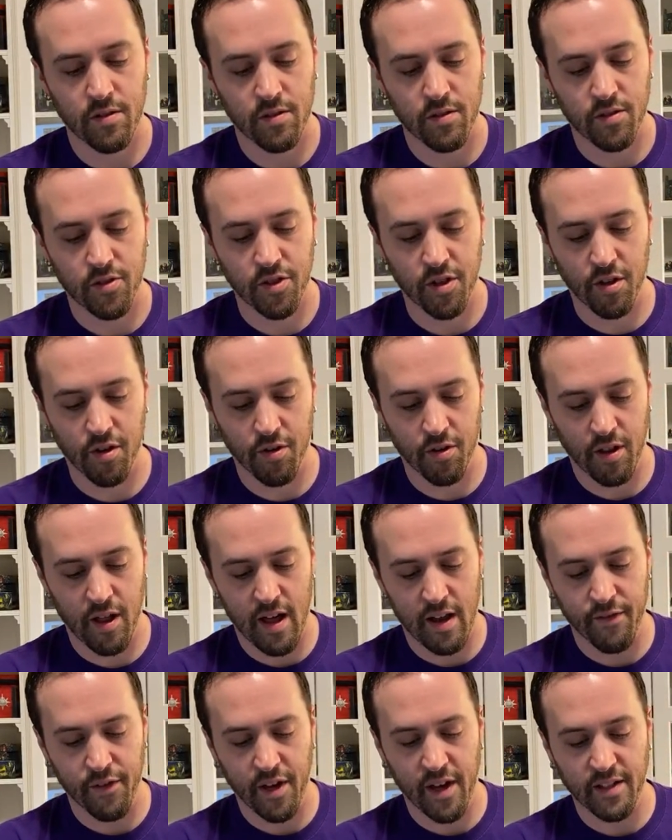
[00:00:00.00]
So a lot
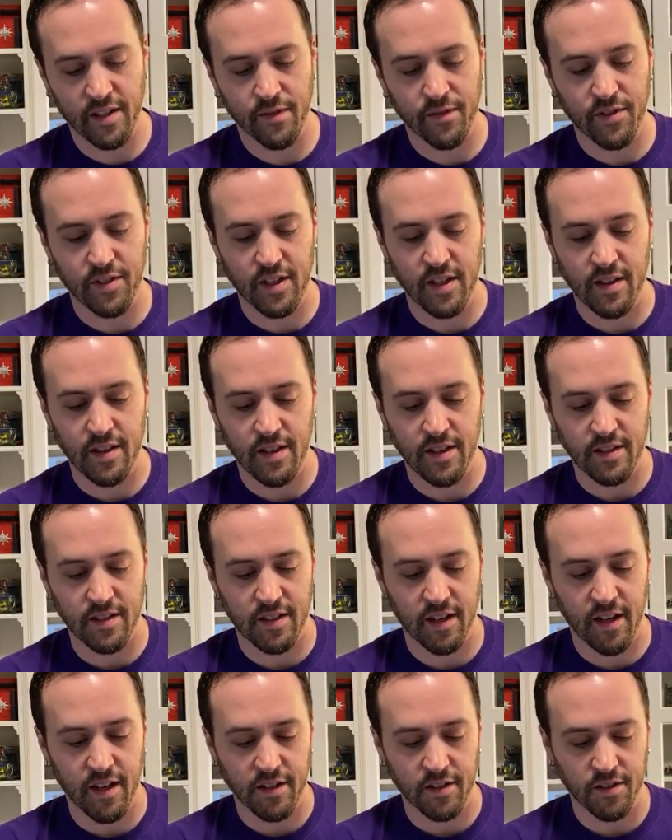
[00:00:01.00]
of you guys have seen these
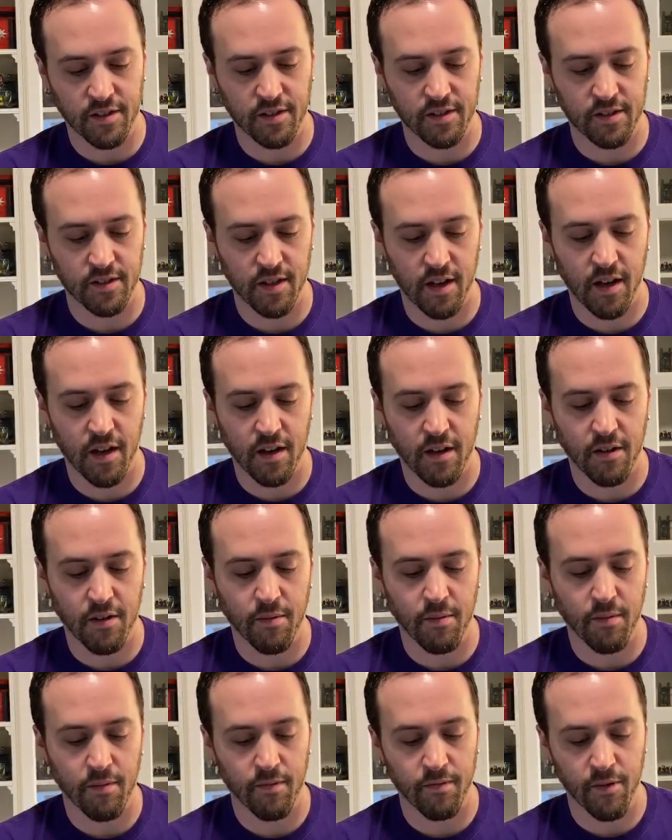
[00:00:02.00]
dice from
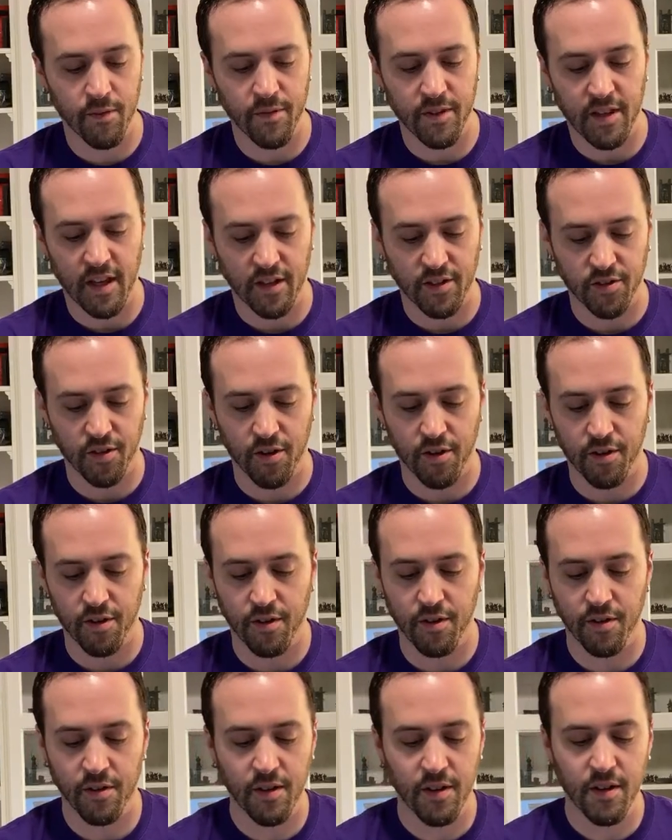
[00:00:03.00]
the
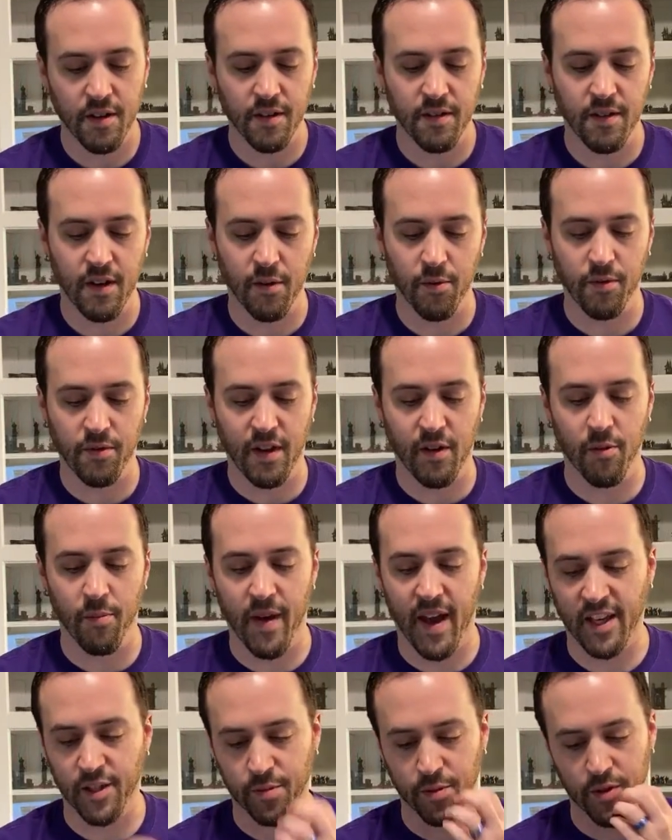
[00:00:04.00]
Kickstarter. They were
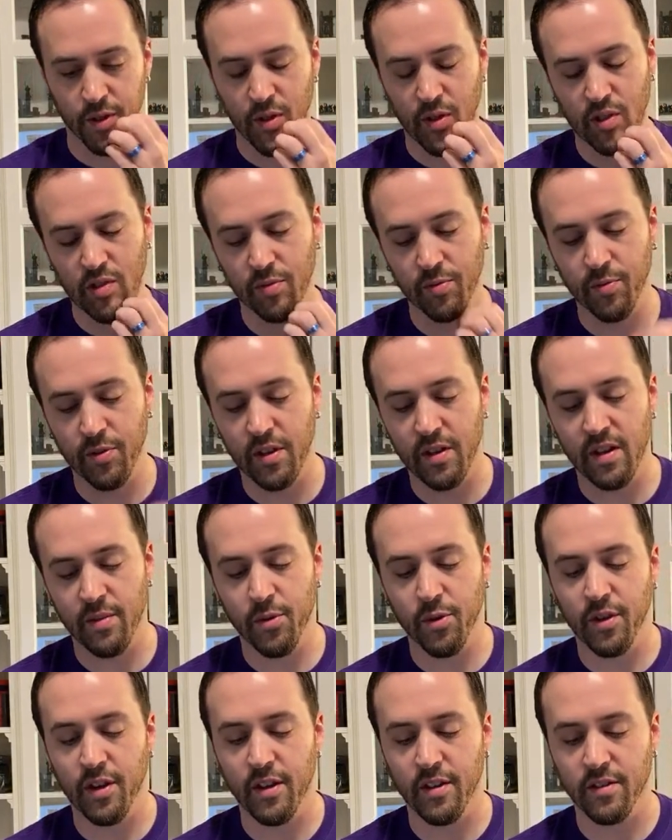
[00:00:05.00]
mass produced when the demo
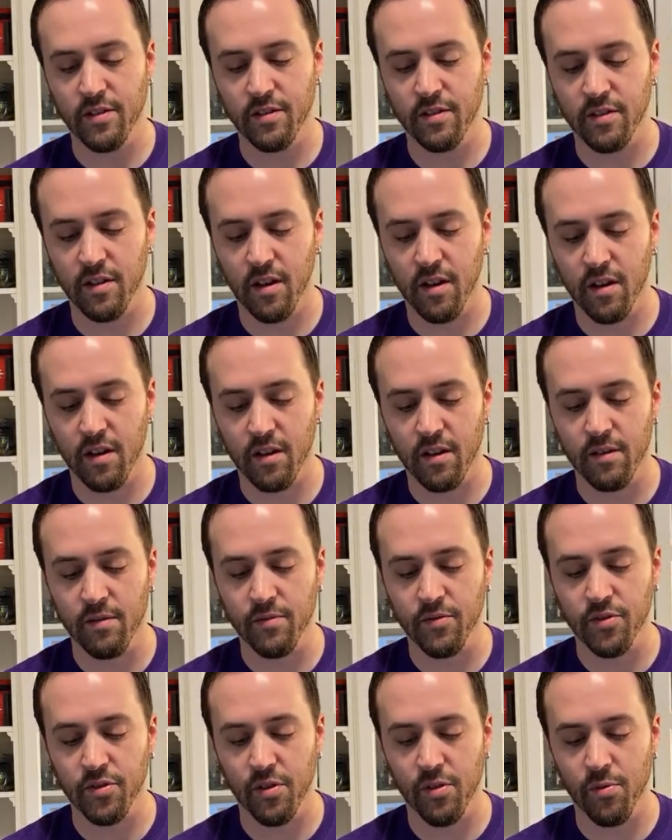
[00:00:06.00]
kits,
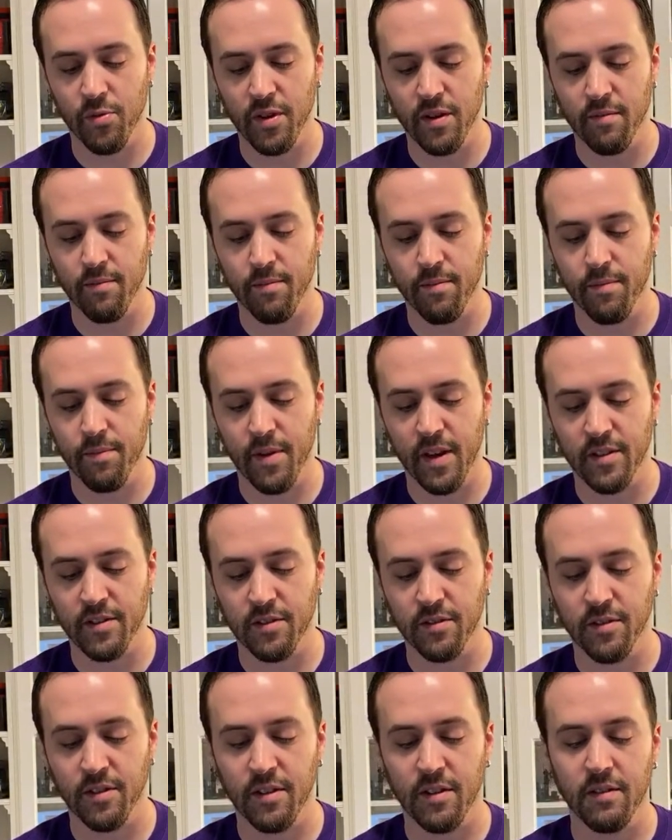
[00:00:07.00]
so we
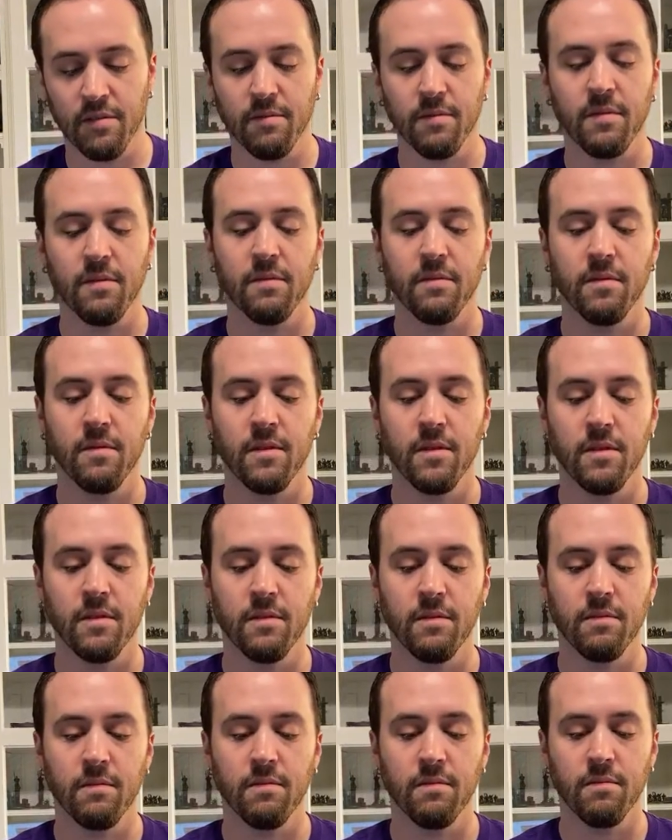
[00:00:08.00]
basically
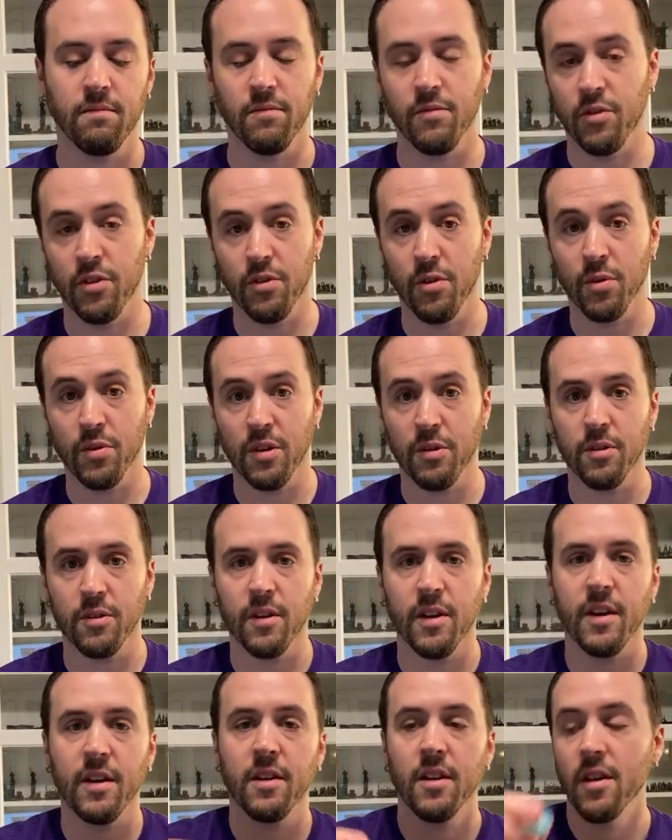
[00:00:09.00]
know what they look
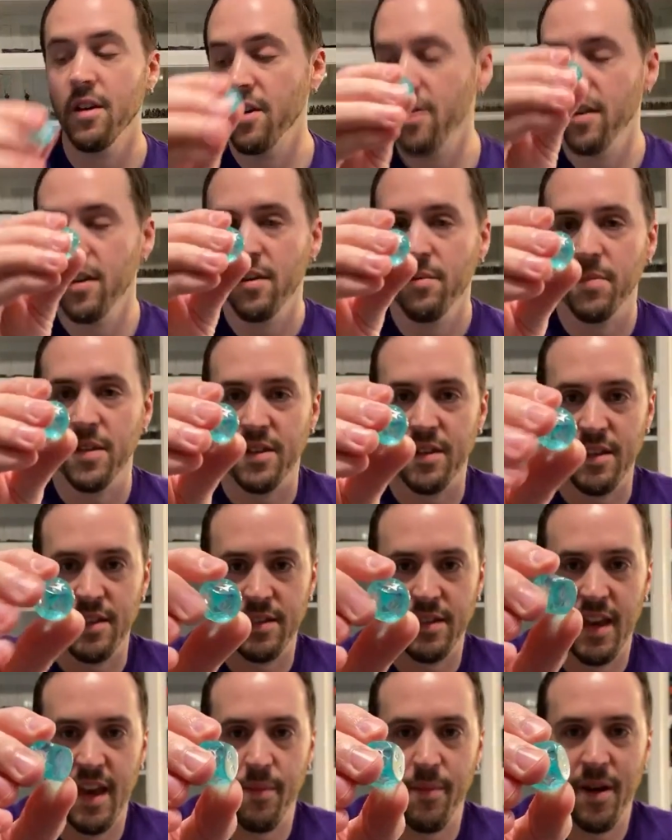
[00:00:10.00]
like. But these
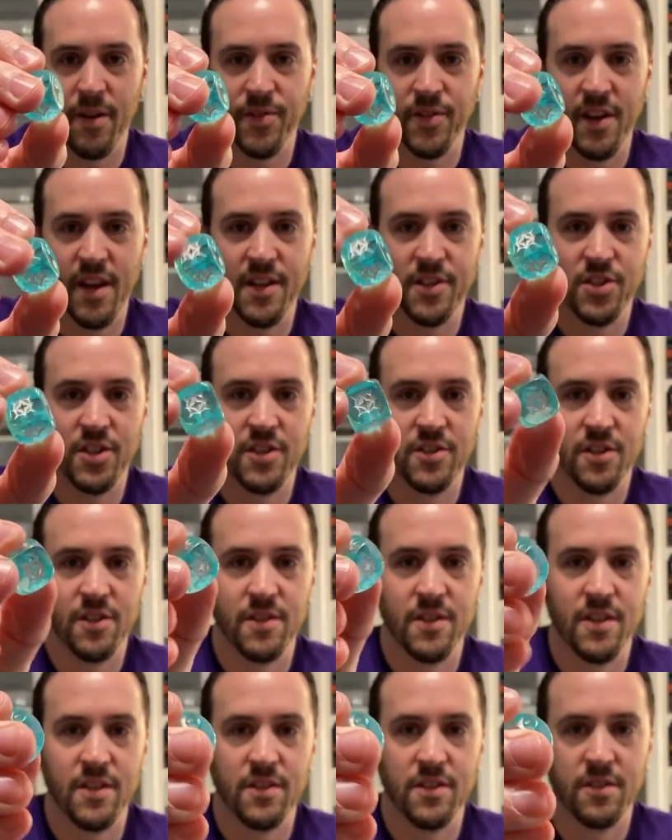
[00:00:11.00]
came out, the etchings on
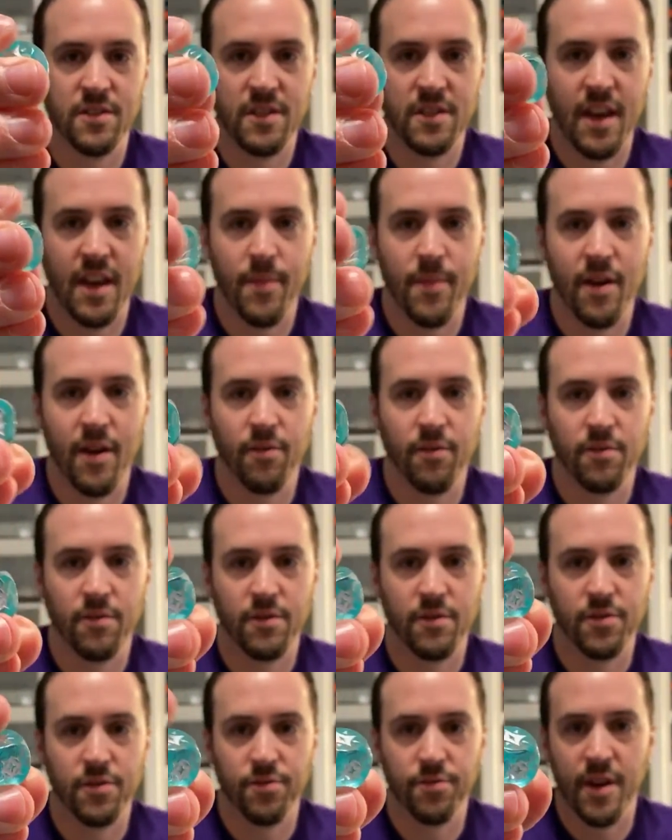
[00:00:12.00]
these came out
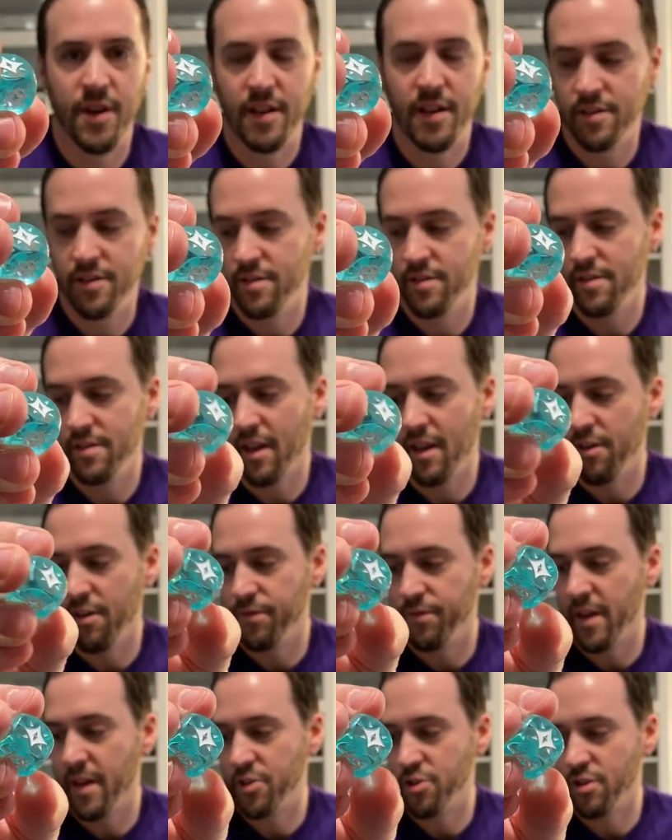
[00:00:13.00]
great. I don't know if
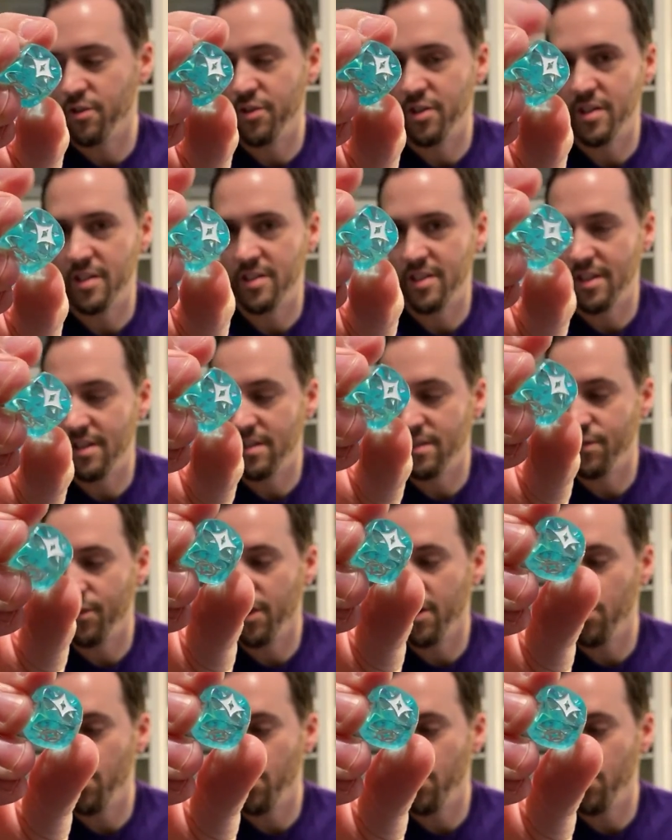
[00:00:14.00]
I'm not sure you can see these very